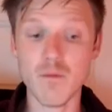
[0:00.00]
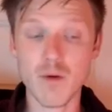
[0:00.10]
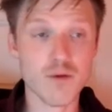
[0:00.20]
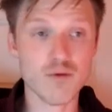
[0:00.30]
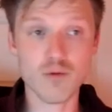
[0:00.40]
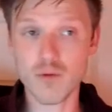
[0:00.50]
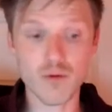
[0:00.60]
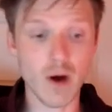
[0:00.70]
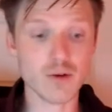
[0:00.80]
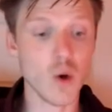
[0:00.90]

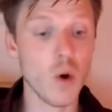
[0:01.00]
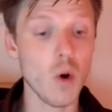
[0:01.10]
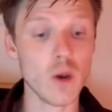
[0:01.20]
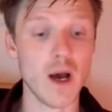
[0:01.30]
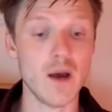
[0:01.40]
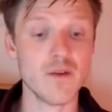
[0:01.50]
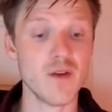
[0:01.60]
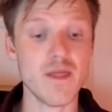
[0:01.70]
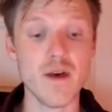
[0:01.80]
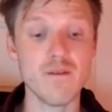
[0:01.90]
throughout your whole life.
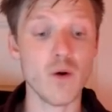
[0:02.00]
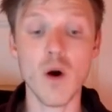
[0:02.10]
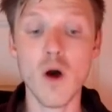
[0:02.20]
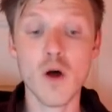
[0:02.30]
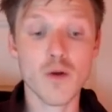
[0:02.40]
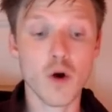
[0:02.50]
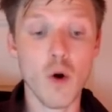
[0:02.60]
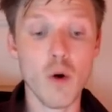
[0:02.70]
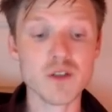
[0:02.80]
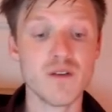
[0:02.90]
And therefore, the
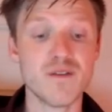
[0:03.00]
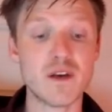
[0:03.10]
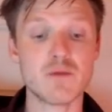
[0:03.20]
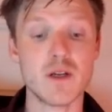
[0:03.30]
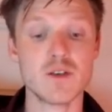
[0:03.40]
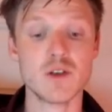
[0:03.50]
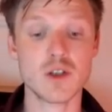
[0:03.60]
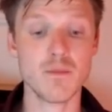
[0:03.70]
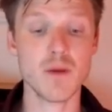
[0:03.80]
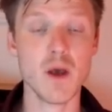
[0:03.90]
cause and effect
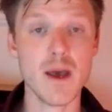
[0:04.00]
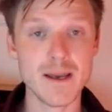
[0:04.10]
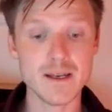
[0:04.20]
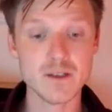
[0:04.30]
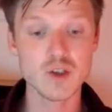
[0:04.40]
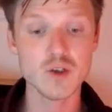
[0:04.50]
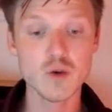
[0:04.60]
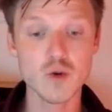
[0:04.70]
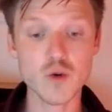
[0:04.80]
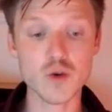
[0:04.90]
relationship is
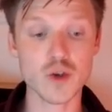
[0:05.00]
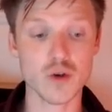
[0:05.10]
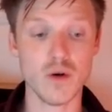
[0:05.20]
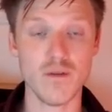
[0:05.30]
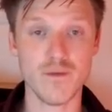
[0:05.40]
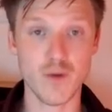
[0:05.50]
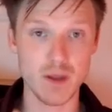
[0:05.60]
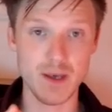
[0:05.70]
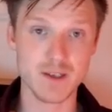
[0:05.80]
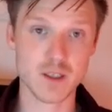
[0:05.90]
crucial for
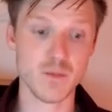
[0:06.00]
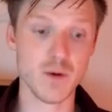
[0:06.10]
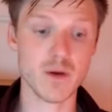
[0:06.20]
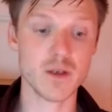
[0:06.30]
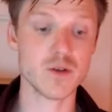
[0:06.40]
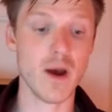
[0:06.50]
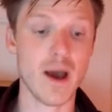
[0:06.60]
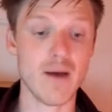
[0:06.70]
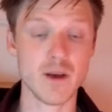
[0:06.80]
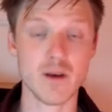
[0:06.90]
the experience you're
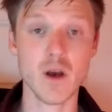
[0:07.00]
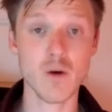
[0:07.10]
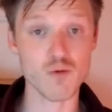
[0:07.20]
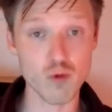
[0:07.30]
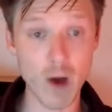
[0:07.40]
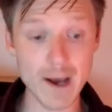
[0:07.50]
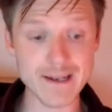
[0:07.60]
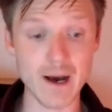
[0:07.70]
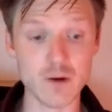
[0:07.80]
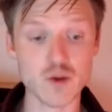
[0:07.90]
having right
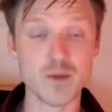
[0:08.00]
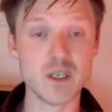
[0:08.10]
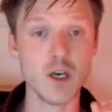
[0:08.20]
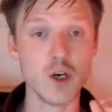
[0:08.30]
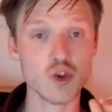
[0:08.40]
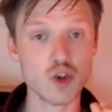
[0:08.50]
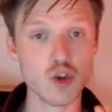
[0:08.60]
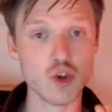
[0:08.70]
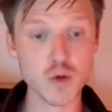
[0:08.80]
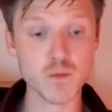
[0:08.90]
now to be
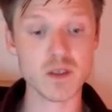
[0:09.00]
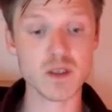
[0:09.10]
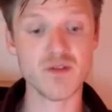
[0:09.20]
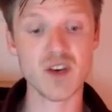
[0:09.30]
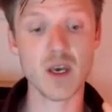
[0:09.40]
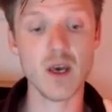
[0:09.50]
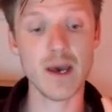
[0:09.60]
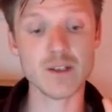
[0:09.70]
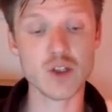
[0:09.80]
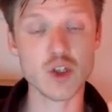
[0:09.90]
so specific
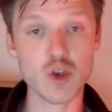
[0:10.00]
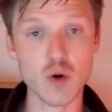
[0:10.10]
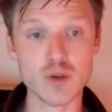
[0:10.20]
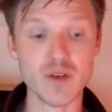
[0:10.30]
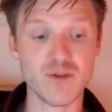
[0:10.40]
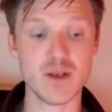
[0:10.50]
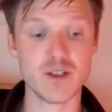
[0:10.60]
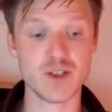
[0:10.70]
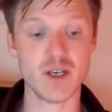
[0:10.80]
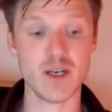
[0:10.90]
and so
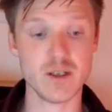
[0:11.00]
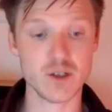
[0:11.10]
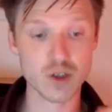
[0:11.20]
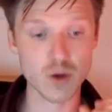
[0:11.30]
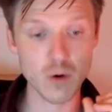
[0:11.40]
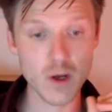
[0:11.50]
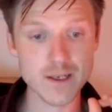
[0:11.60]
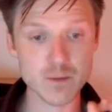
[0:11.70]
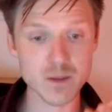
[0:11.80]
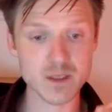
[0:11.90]
differentiated, so
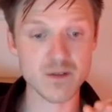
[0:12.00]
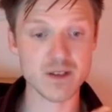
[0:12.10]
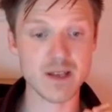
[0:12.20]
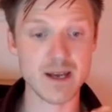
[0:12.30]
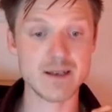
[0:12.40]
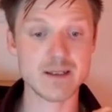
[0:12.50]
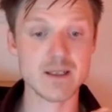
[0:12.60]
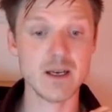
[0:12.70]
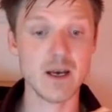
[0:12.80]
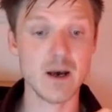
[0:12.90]
specific that
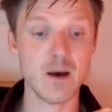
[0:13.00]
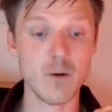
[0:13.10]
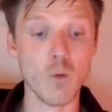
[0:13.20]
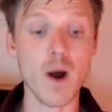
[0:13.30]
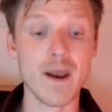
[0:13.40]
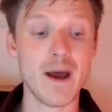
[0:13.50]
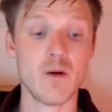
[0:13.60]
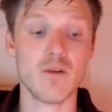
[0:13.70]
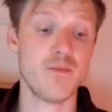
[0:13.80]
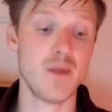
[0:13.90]
it's one out
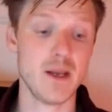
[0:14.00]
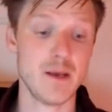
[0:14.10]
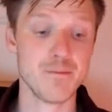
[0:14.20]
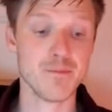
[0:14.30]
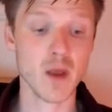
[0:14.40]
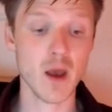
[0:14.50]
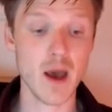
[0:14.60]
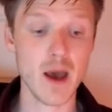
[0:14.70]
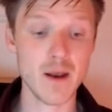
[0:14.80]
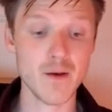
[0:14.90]
of many.
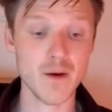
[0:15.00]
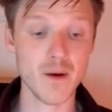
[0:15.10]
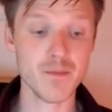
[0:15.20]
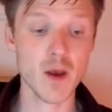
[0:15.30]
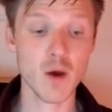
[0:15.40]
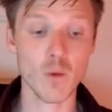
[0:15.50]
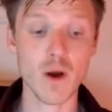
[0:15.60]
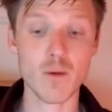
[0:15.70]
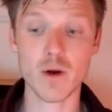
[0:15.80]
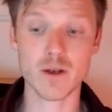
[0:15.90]
And
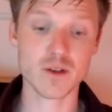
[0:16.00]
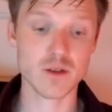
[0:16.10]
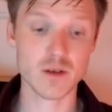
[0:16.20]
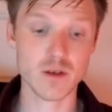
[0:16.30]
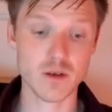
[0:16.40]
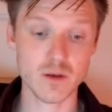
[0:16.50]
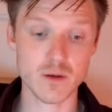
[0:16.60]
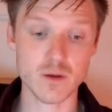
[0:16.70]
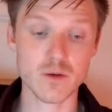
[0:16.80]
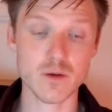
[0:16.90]
what is
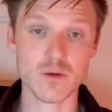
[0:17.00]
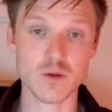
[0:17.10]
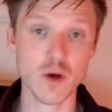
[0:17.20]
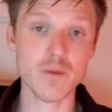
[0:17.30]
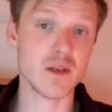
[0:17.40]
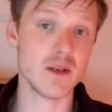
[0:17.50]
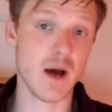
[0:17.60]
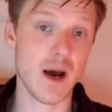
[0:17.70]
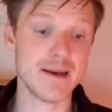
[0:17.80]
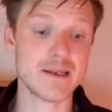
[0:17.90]
termed in
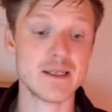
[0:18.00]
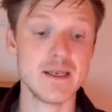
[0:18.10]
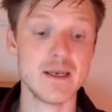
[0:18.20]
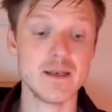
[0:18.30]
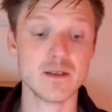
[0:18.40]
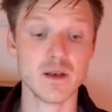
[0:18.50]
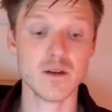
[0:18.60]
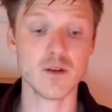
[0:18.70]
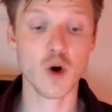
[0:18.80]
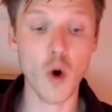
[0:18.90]
IIT is
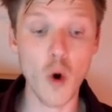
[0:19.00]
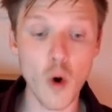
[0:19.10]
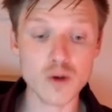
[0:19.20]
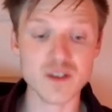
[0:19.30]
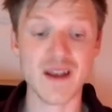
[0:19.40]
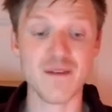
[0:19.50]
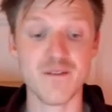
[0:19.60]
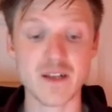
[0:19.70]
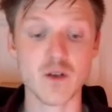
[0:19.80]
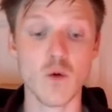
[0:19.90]
the cause and
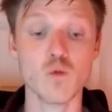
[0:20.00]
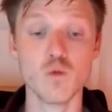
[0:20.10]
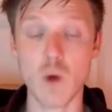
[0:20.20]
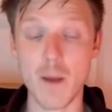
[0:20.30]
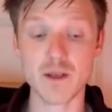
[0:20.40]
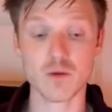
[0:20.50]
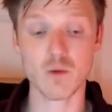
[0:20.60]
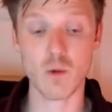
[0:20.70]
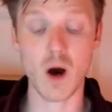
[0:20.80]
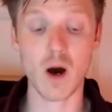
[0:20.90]
effect
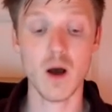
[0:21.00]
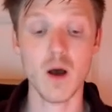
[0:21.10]
repertoire,